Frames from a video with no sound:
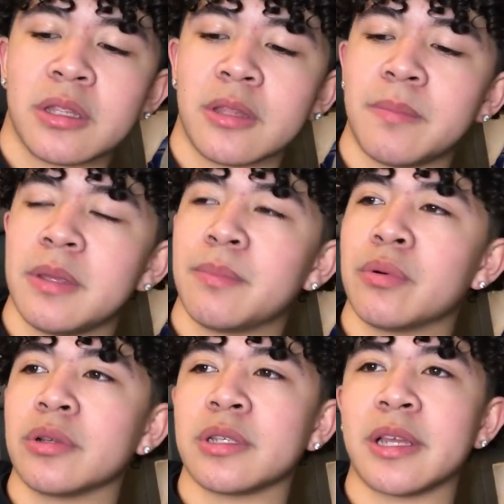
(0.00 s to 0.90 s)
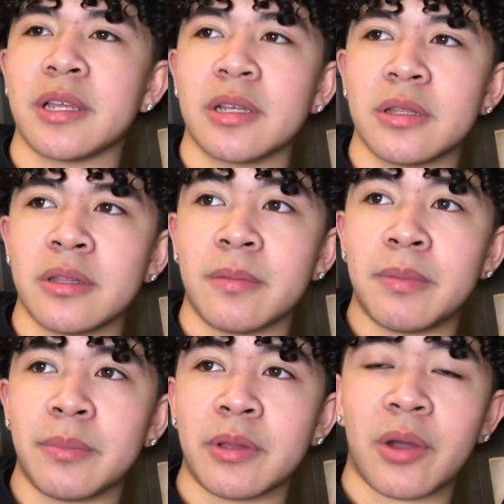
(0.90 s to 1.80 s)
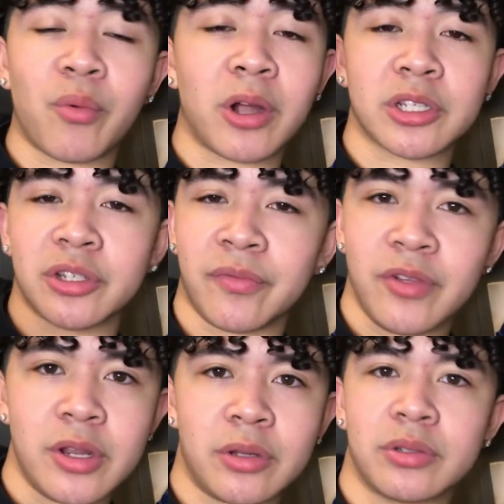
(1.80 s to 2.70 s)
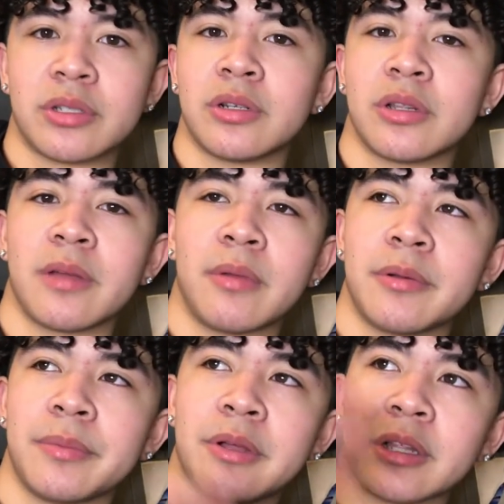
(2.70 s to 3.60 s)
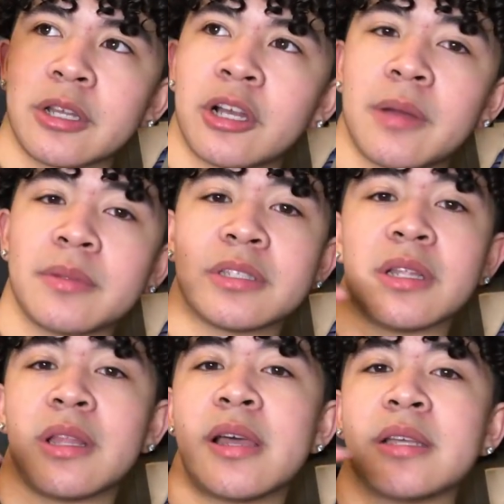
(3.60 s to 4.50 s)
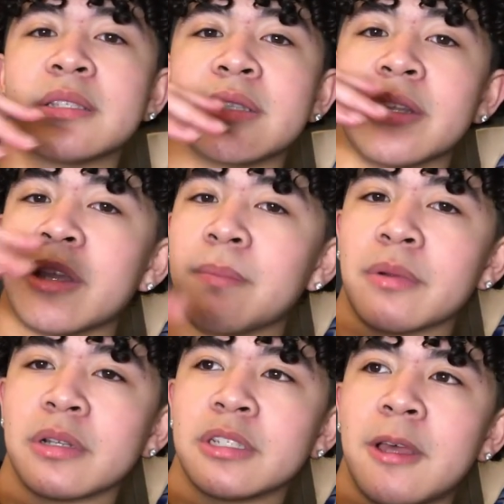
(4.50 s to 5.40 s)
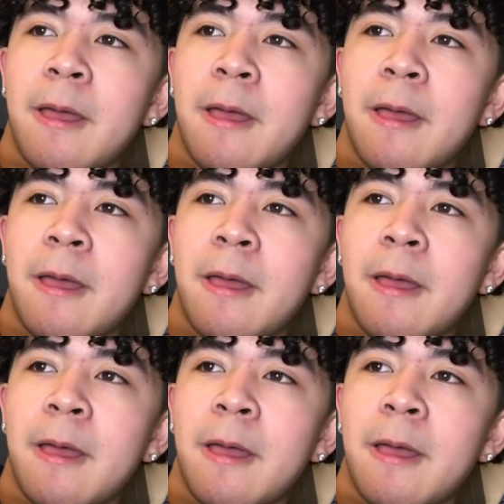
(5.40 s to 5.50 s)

The people is like the people that watch your videos and all that, blah blah blah. The comments, the likes, the numbers.